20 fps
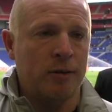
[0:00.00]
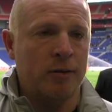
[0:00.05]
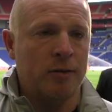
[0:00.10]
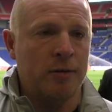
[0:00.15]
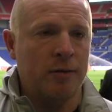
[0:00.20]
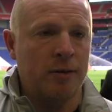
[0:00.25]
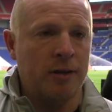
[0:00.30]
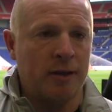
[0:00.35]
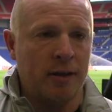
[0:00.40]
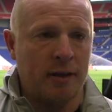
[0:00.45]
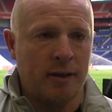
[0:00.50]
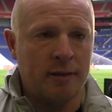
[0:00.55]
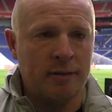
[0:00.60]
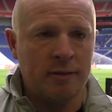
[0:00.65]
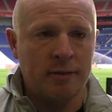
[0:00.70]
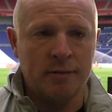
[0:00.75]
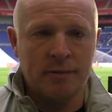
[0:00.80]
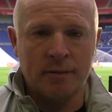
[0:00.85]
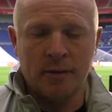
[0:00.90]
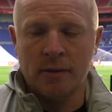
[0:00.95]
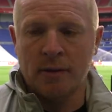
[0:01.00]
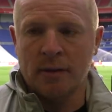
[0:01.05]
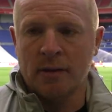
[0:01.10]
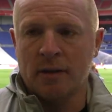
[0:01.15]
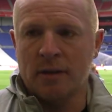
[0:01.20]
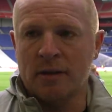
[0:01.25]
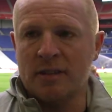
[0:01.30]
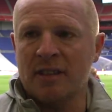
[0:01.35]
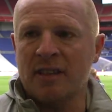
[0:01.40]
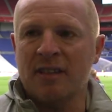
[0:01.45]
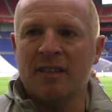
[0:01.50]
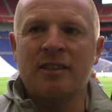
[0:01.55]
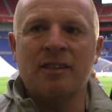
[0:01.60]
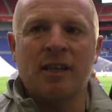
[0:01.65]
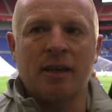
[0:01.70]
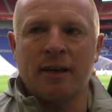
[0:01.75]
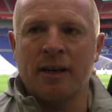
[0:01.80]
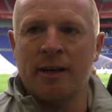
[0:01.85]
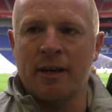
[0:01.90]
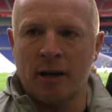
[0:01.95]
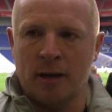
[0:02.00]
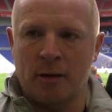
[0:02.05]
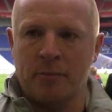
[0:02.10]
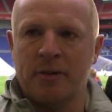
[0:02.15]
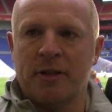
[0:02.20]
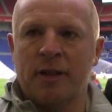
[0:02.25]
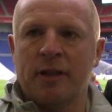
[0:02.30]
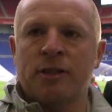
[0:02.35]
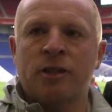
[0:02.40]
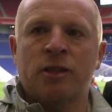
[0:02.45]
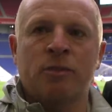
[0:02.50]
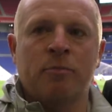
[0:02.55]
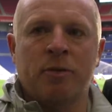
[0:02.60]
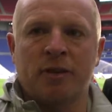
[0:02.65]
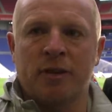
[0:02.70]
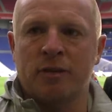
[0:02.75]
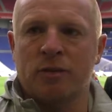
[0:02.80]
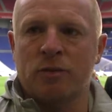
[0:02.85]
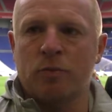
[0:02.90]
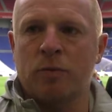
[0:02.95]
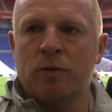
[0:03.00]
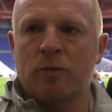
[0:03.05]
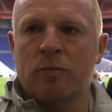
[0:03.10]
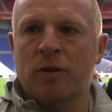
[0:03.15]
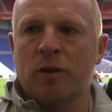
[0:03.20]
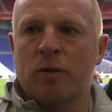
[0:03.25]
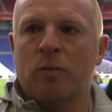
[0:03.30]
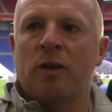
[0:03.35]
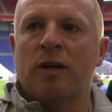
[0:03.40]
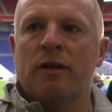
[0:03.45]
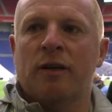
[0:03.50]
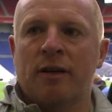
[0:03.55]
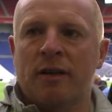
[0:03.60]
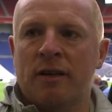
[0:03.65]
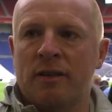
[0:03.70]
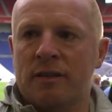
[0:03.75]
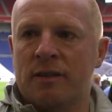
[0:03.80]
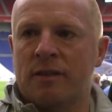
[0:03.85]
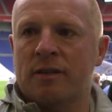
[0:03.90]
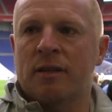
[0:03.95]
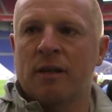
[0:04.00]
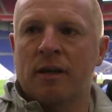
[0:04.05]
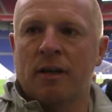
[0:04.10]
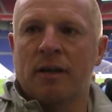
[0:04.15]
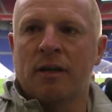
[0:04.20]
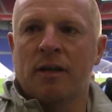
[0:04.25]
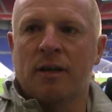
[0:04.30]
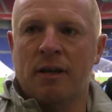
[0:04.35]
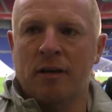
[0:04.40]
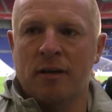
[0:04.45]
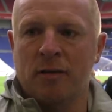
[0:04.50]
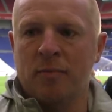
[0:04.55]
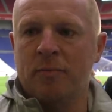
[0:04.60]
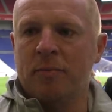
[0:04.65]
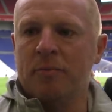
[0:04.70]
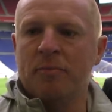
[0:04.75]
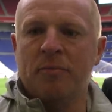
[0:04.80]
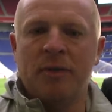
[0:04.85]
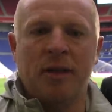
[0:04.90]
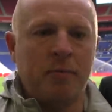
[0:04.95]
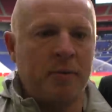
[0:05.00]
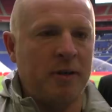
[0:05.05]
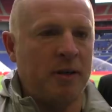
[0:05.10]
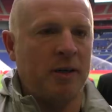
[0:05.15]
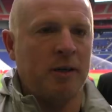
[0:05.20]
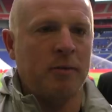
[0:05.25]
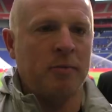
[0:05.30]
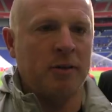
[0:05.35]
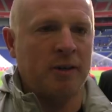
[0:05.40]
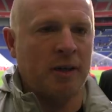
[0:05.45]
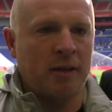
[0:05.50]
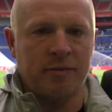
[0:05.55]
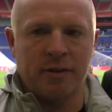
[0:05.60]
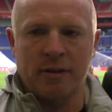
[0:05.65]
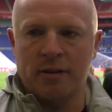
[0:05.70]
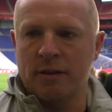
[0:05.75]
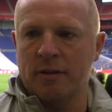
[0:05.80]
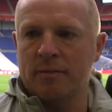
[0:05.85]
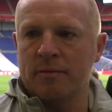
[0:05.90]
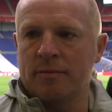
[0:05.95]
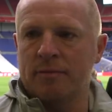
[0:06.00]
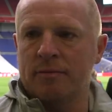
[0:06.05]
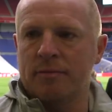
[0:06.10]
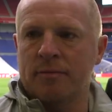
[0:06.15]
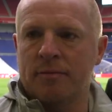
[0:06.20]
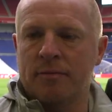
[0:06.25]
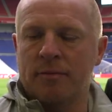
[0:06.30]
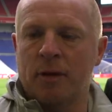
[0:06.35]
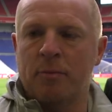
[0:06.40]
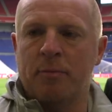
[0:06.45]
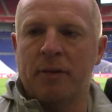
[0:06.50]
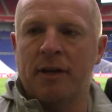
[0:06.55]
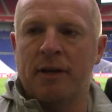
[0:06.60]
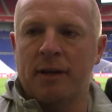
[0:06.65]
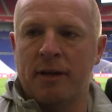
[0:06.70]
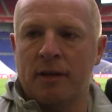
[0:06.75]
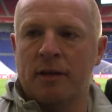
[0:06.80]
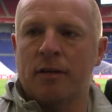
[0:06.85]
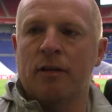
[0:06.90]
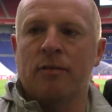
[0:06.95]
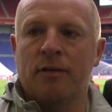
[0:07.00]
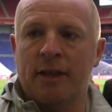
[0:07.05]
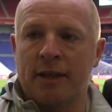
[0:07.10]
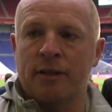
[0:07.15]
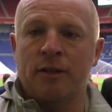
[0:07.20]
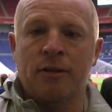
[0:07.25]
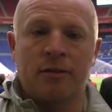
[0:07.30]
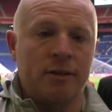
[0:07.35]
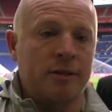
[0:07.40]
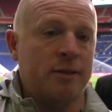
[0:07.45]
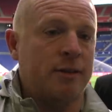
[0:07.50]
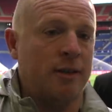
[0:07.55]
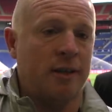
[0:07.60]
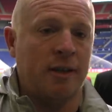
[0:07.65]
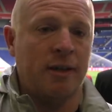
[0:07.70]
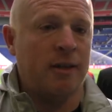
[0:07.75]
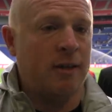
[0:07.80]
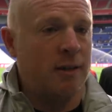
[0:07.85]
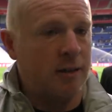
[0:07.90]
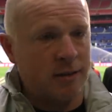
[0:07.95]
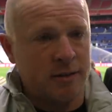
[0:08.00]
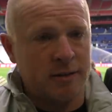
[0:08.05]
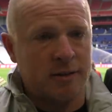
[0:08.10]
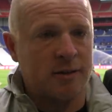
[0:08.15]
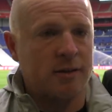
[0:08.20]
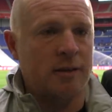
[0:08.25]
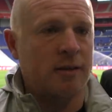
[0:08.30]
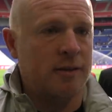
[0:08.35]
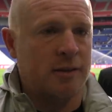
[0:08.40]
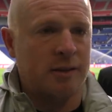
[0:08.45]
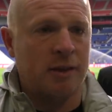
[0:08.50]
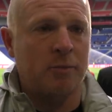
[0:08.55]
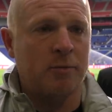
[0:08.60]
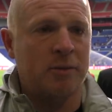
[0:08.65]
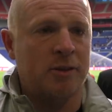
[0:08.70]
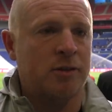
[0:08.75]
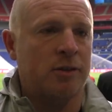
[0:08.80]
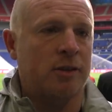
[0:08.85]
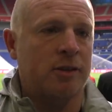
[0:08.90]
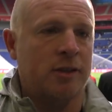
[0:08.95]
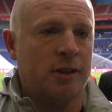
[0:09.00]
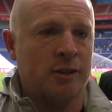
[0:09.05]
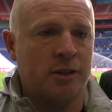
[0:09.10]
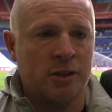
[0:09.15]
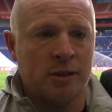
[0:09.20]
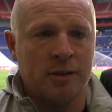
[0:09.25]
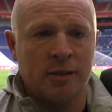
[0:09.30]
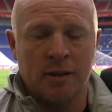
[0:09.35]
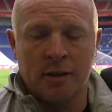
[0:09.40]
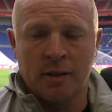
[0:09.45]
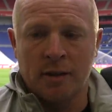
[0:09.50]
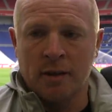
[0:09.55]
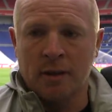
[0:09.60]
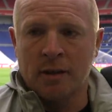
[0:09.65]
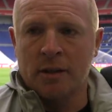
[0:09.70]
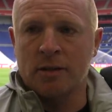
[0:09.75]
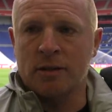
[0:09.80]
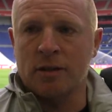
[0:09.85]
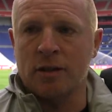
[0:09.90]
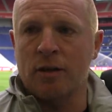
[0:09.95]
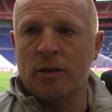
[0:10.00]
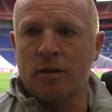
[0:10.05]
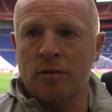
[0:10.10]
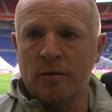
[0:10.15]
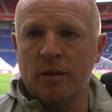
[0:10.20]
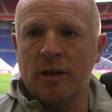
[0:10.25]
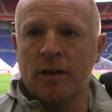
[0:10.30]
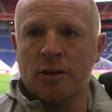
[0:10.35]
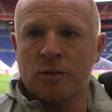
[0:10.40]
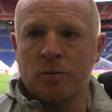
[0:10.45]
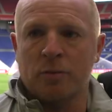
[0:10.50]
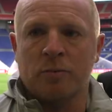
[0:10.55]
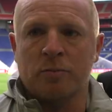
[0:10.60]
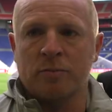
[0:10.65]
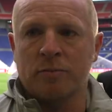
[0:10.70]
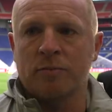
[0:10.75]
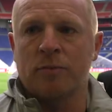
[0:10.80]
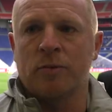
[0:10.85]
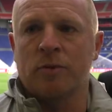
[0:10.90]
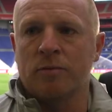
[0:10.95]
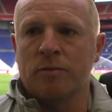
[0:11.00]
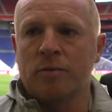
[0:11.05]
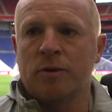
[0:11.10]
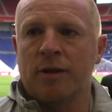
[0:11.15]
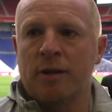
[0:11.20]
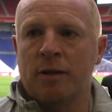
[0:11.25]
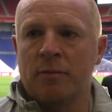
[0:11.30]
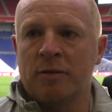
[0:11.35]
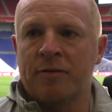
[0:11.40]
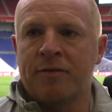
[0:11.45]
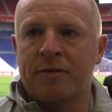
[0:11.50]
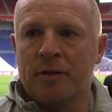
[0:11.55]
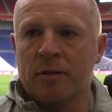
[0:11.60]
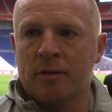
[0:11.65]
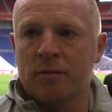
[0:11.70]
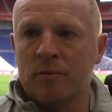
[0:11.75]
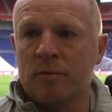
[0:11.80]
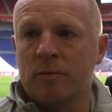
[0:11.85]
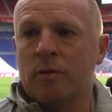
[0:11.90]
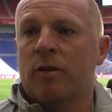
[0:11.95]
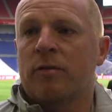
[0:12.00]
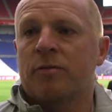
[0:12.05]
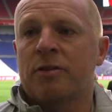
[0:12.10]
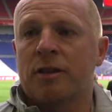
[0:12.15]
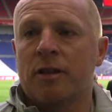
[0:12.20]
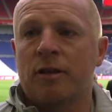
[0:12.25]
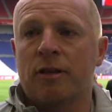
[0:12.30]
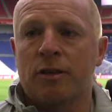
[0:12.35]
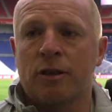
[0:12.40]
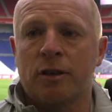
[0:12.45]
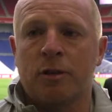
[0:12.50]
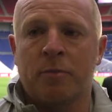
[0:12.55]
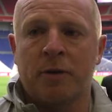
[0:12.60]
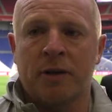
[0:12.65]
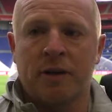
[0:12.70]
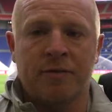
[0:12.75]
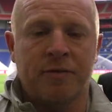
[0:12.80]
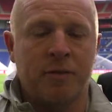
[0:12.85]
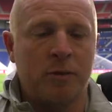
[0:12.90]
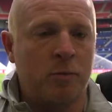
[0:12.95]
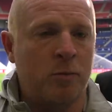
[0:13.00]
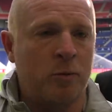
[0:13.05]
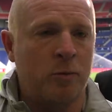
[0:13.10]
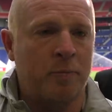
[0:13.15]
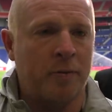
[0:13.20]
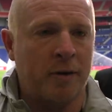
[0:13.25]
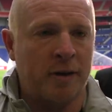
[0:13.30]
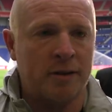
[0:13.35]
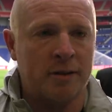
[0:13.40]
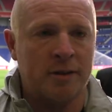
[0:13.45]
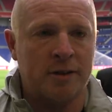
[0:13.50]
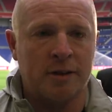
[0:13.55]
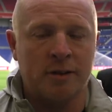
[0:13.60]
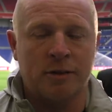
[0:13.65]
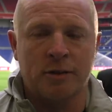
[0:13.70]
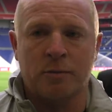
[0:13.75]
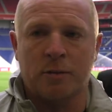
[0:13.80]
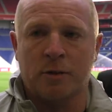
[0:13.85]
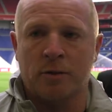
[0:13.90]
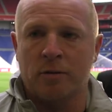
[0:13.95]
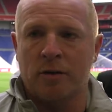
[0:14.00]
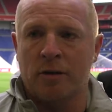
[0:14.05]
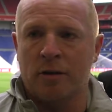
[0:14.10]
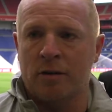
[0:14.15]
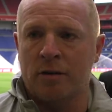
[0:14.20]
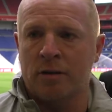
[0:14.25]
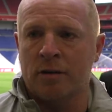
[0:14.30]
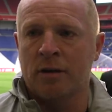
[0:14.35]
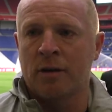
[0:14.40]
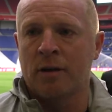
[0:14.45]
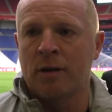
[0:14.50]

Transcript: the door to get in. It's not exactly competition, but it's what I want is, you know, me being able to have the ability to go, right, you're in today, and it's a seamless transition. So that's what we're, aiming for. We're obviously looking to bring a few more players in as we go along.